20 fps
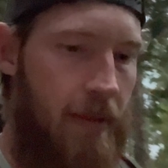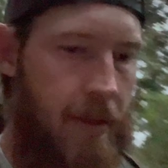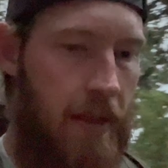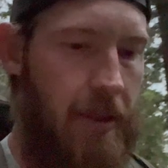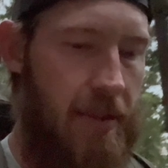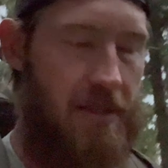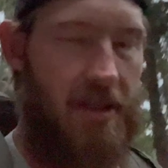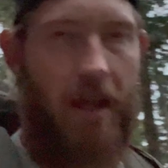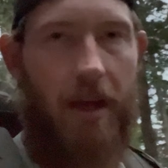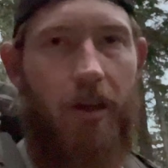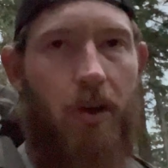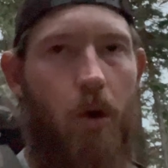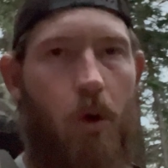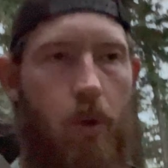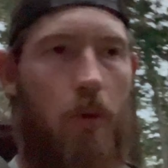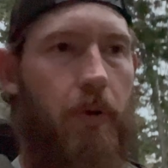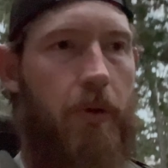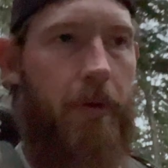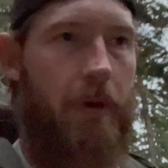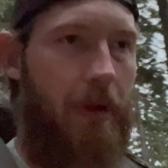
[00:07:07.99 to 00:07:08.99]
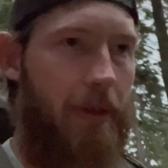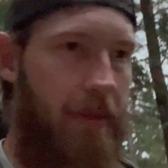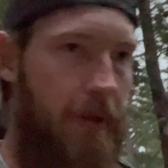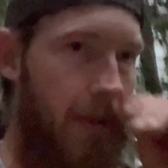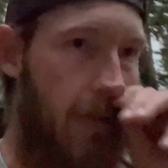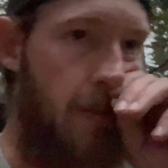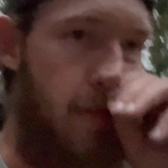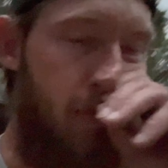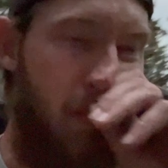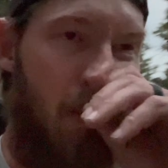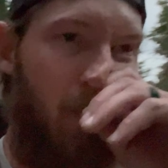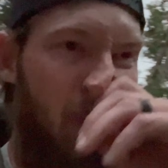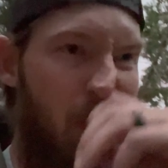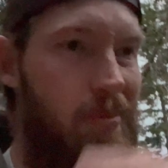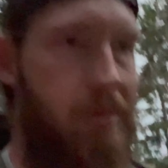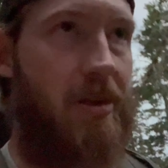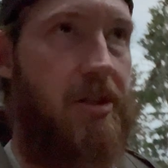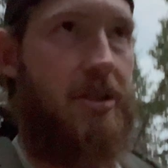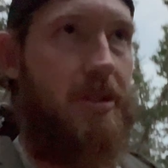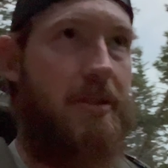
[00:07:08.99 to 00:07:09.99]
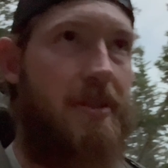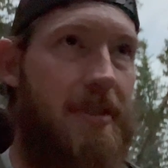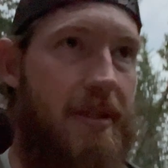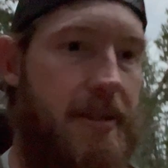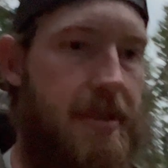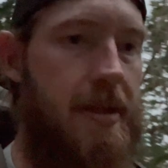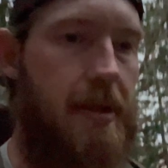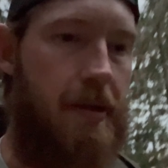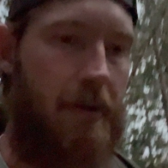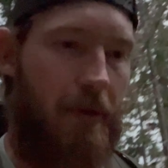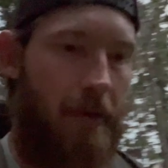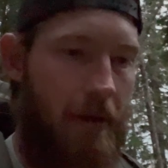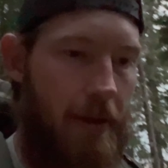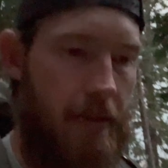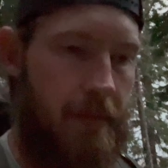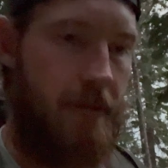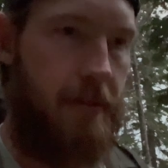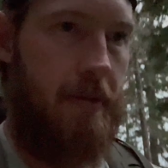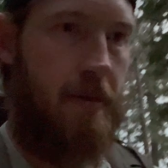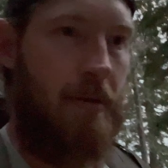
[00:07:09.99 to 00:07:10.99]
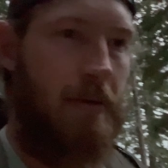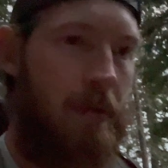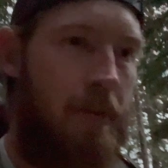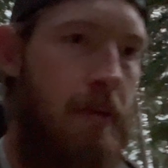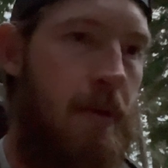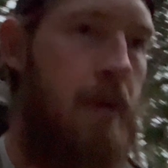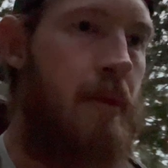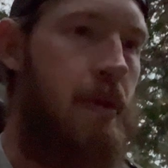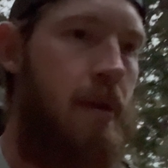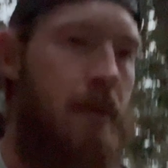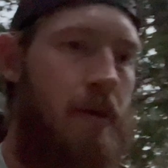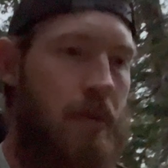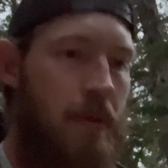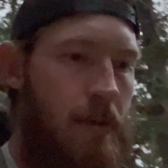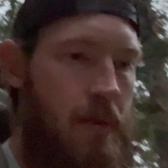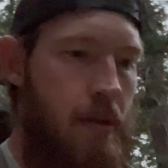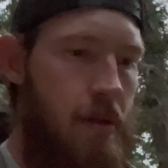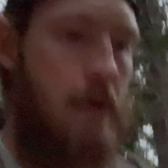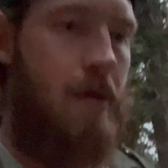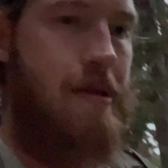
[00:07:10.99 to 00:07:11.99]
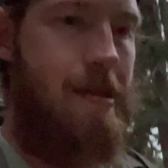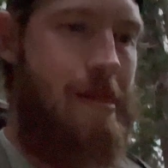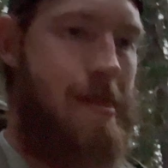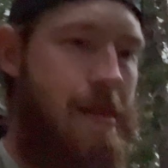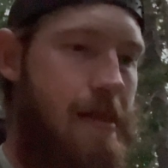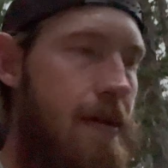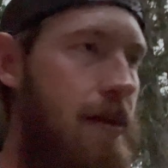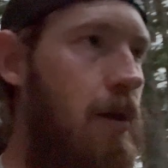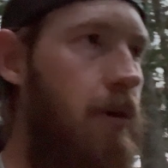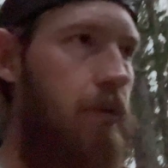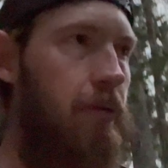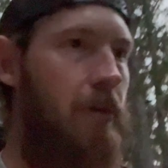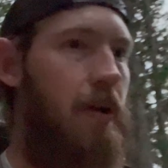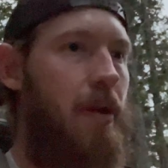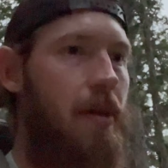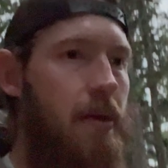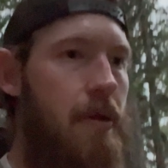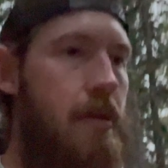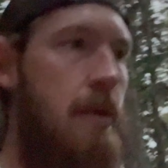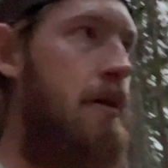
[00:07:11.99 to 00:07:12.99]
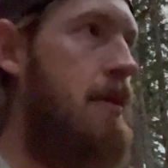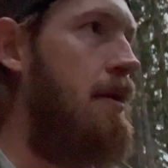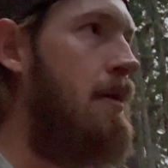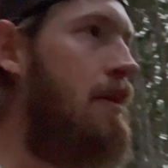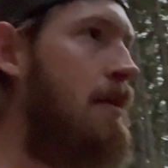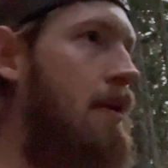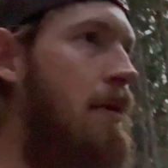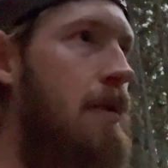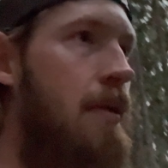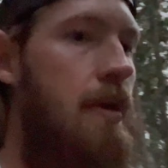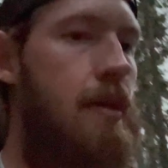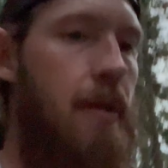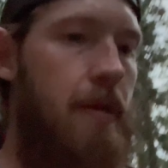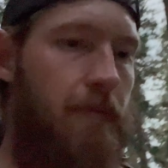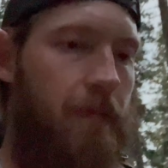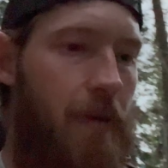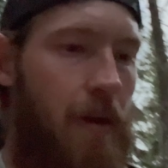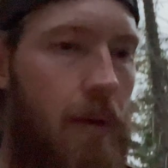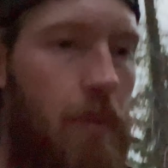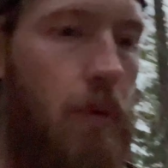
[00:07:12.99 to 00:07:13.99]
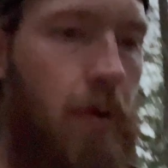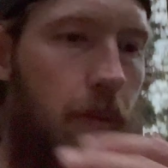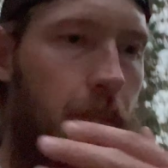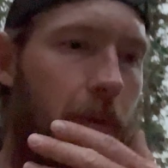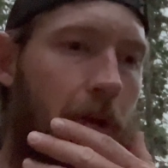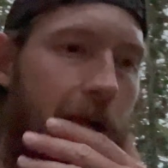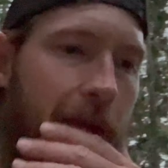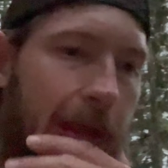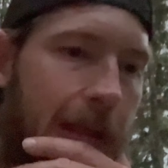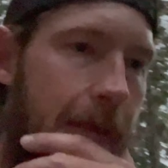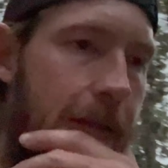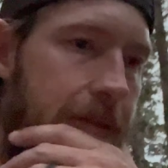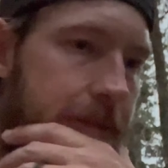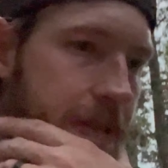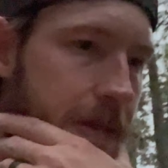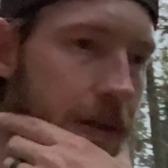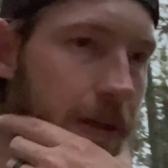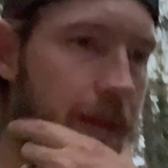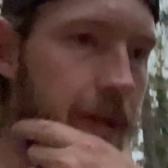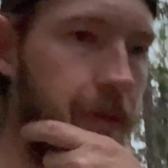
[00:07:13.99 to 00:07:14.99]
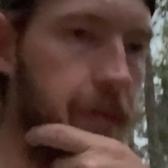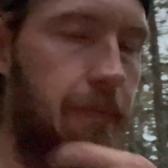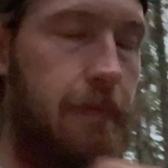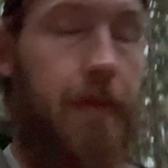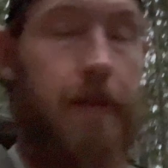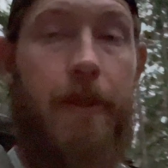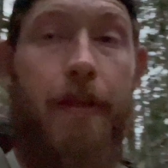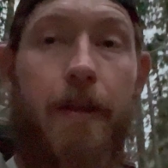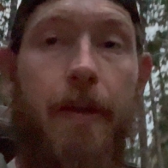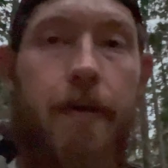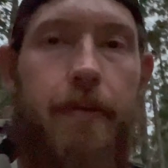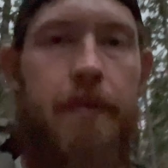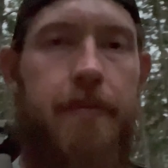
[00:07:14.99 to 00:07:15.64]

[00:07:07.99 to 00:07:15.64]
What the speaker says: It's not cold or anything. It's probably pushing 60 degrees already. If not warmer, I guess. I don't really know.